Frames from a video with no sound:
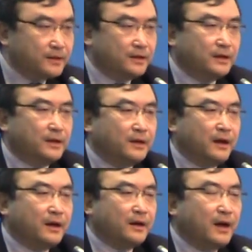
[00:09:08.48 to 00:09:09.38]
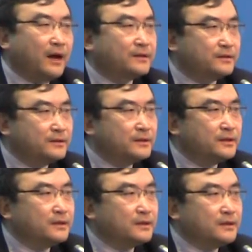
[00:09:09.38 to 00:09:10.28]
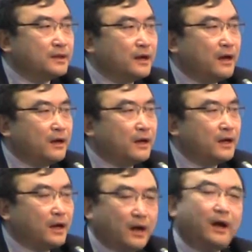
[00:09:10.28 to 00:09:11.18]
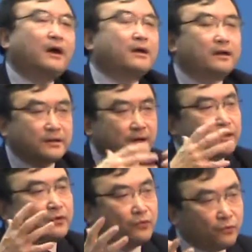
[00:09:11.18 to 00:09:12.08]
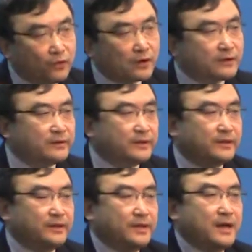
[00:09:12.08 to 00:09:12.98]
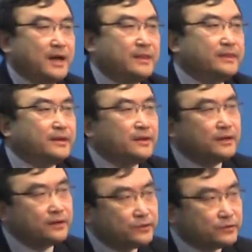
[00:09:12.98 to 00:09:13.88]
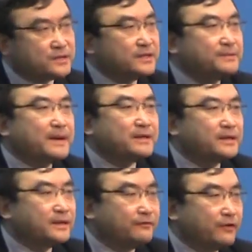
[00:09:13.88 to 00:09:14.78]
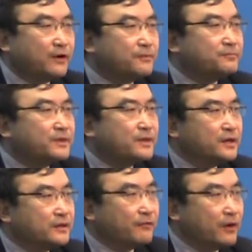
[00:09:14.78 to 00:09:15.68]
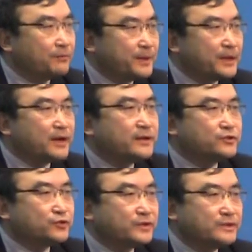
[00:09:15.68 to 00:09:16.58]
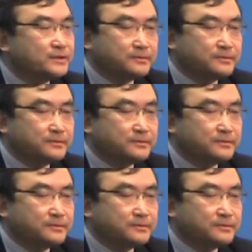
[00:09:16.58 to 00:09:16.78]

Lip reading: other on the whole world, and those especially from developing countries,